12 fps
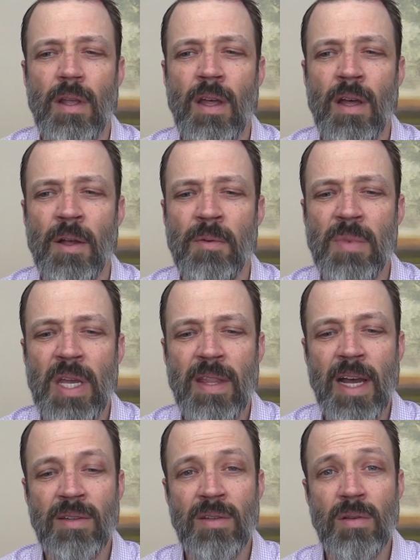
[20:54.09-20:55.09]
And
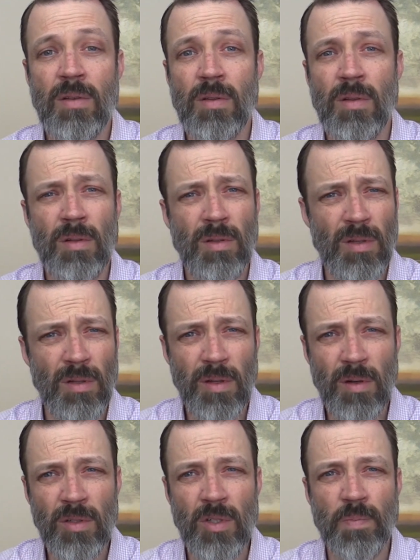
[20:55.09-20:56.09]
that's the
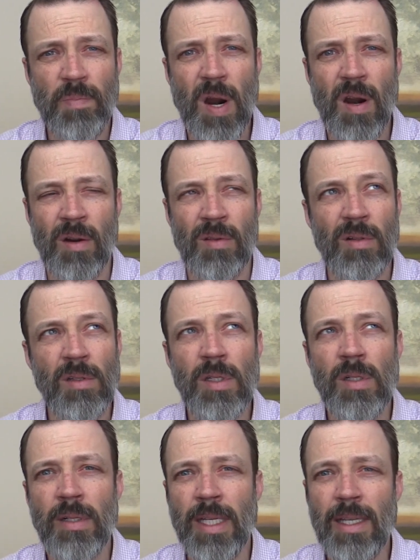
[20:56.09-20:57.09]
little spark, the
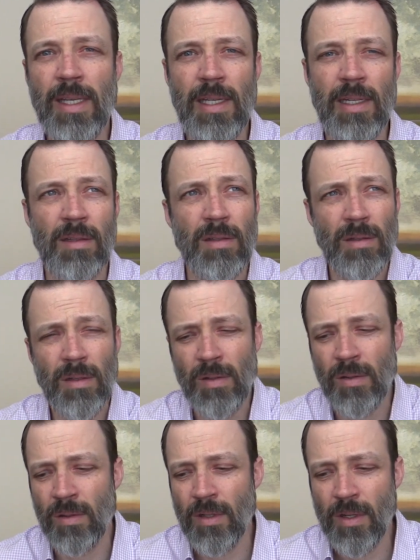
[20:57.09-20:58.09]
little heat, the
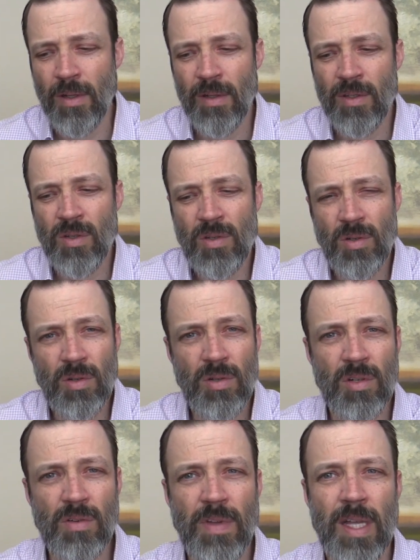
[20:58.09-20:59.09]
little
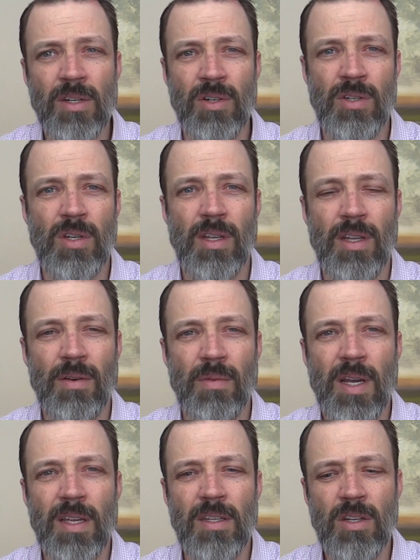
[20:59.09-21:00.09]
surge of energy,
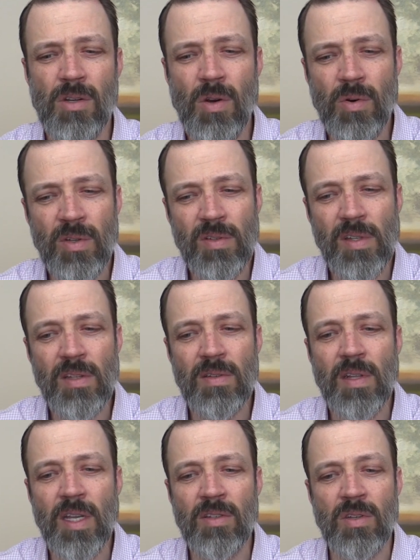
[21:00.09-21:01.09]
right? You notice these
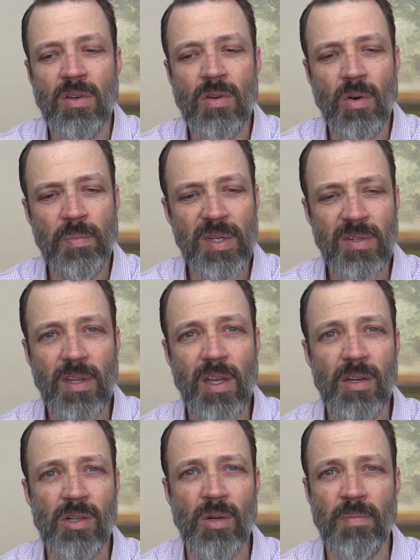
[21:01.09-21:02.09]
things and don't be
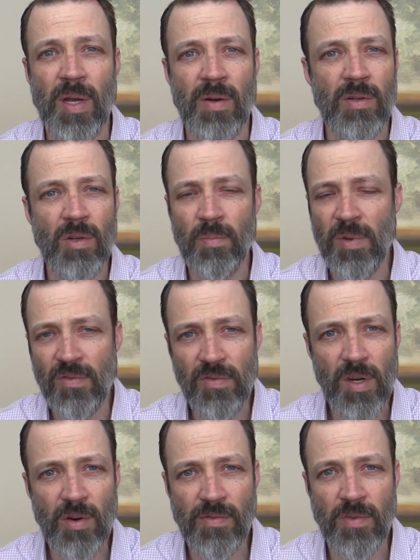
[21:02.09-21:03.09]
skittish about it. Don't be
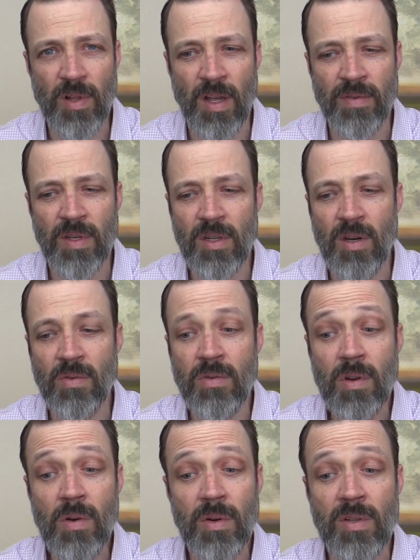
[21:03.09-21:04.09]
fearful of it.
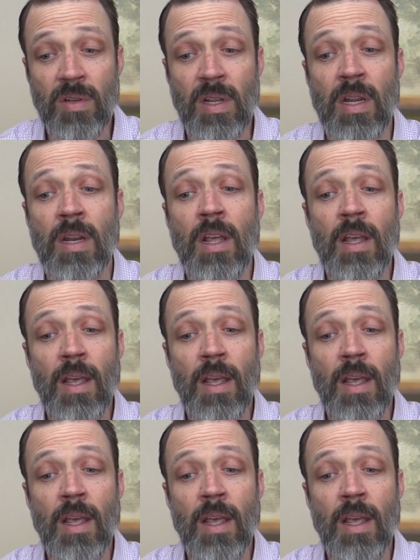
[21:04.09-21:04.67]
Notice it and